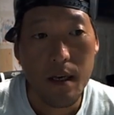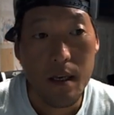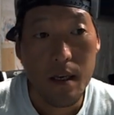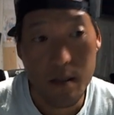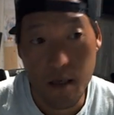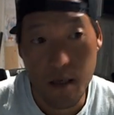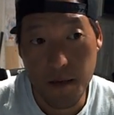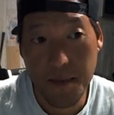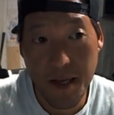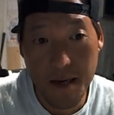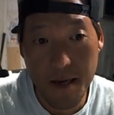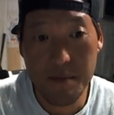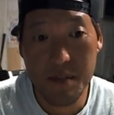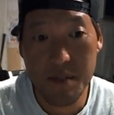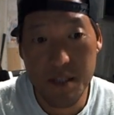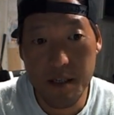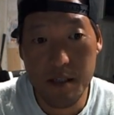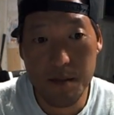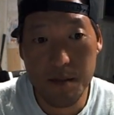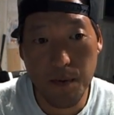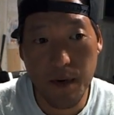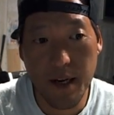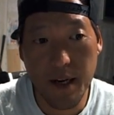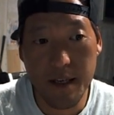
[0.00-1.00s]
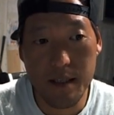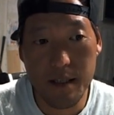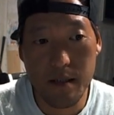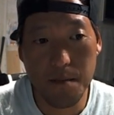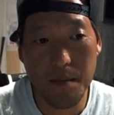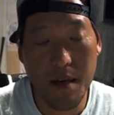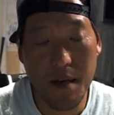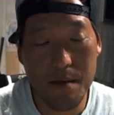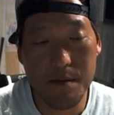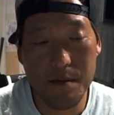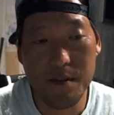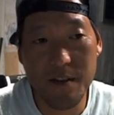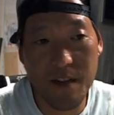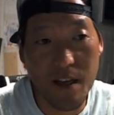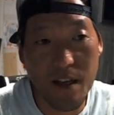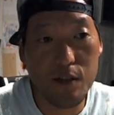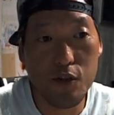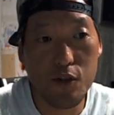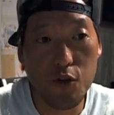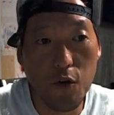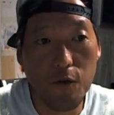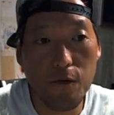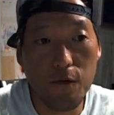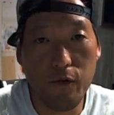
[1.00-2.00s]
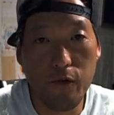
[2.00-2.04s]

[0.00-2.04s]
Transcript: sometimes things break, sometimes things don't